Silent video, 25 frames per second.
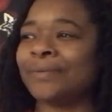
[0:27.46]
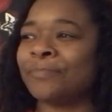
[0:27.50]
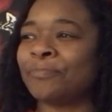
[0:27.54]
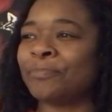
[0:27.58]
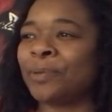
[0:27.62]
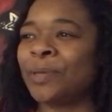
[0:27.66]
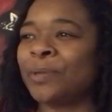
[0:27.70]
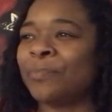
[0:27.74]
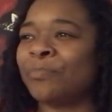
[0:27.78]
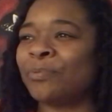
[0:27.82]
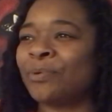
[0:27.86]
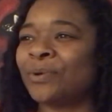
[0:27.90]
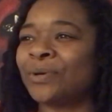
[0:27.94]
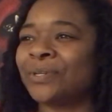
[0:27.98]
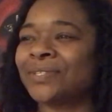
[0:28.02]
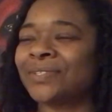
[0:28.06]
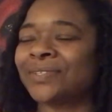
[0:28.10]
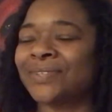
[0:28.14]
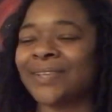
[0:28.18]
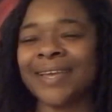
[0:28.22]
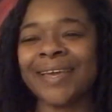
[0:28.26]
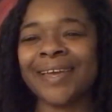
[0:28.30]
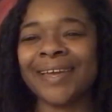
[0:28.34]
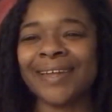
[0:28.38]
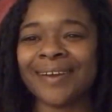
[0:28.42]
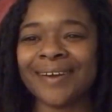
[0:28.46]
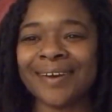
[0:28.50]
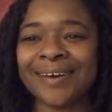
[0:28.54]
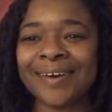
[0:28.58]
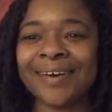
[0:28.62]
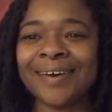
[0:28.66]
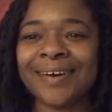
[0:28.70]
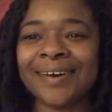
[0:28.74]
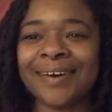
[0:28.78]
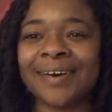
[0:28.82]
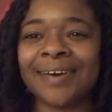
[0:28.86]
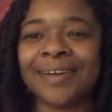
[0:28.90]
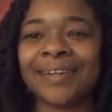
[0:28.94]
People are saying,
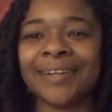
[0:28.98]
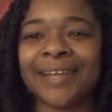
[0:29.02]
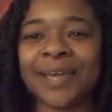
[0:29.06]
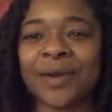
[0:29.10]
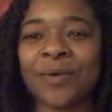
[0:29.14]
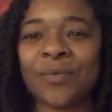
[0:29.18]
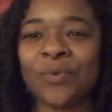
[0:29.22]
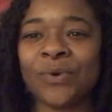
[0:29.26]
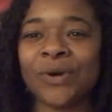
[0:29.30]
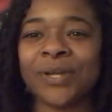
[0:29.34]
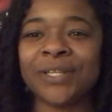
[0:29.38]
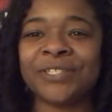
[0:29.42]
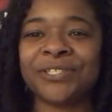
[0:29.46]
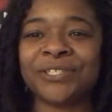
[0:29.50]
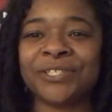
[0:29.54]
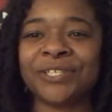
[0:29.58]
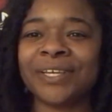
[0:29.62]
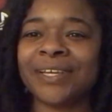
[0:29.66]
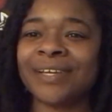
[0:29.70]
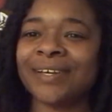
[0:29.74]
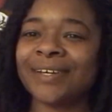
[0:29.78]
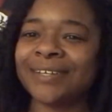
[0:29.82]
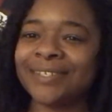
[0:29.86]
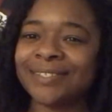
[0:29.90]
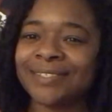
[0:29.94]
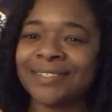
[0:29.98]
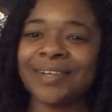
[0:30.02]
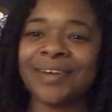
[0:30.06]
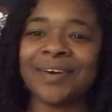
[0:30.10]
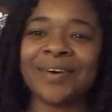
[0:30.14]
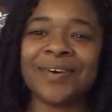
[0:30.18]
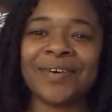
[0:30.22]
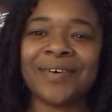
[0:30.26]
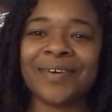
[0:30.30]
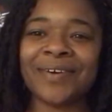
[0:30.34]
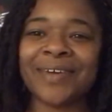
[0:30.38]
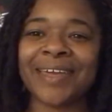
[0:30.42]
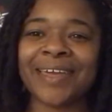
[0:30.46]
that one chick, her
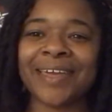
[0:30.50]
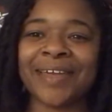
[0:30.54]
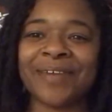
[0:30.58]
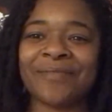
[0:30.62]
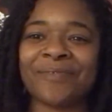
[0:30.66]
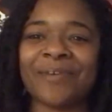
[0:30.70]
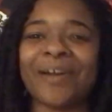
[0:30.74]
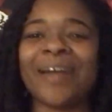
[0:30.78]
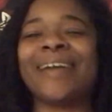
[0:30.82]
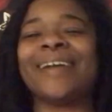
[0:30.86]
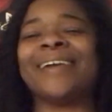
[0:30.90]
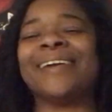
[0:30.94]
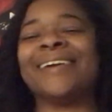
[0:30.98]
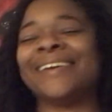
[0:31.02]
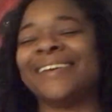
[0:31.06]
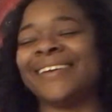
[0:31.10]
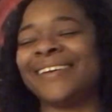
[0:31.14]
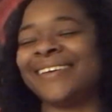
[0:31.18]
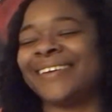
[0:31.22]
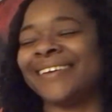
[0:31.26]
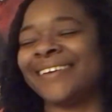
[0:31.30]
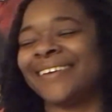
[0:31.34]
tongue ain't right.